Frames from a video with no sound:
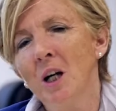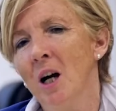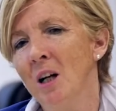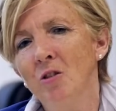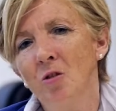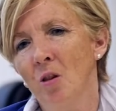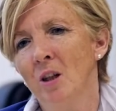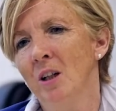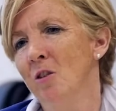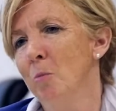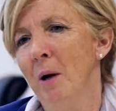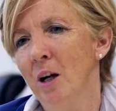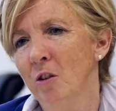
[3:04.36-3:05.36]
we can't do
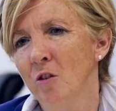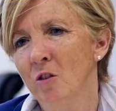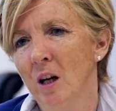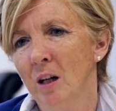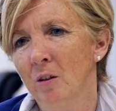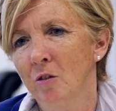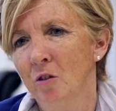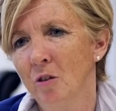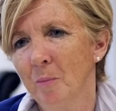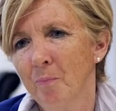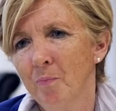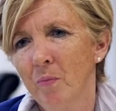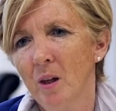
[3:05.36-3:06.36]
things by
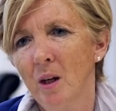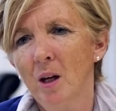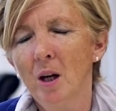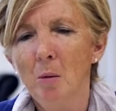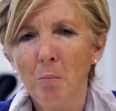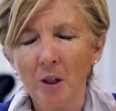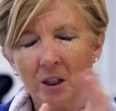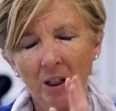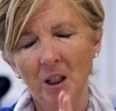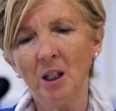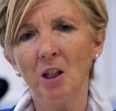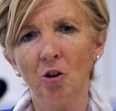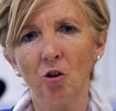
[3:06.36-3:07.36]
ourselves. But the
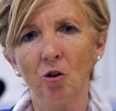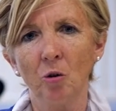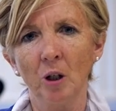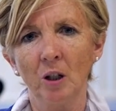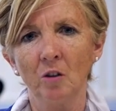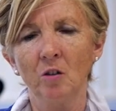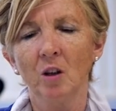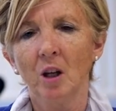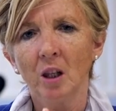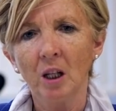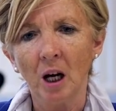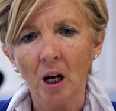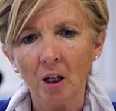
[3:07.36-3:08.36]
key issue is
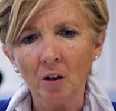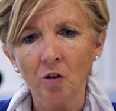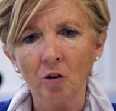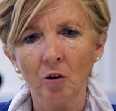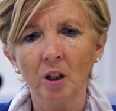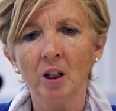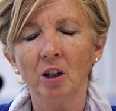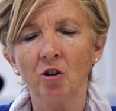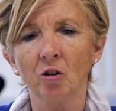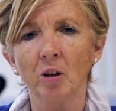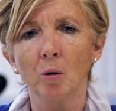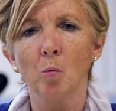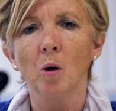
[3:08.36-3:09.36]
the answer
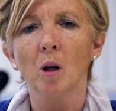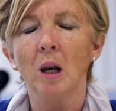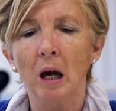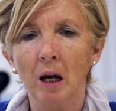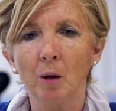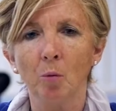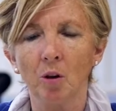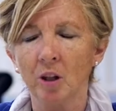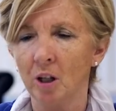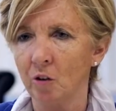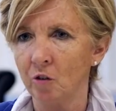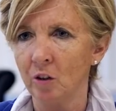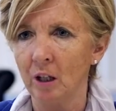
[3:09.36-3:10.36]
initially will lie
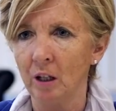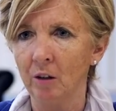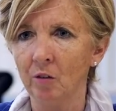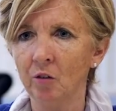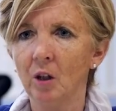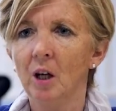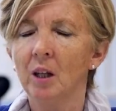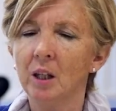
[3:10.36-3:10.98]
within ourselves.